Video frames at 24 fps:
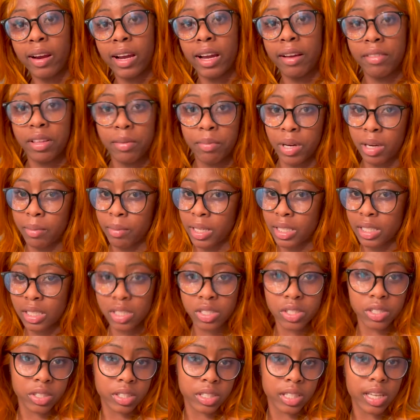I have to braid my
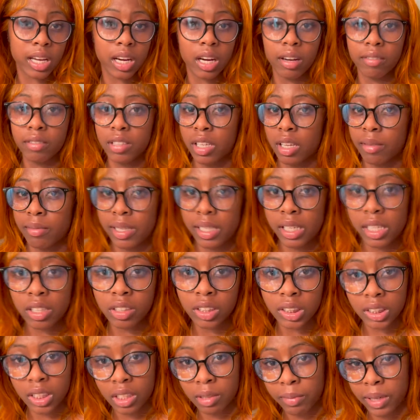sister's hair, I have to get my
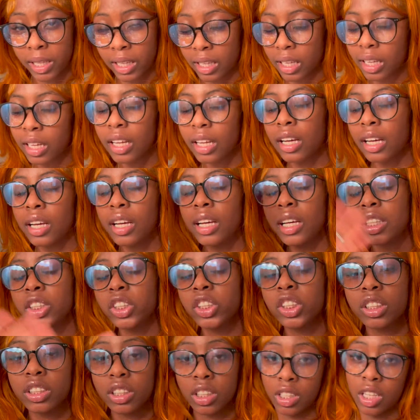nails done. My it's
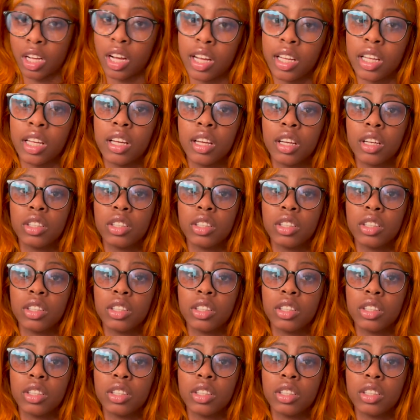just a lot.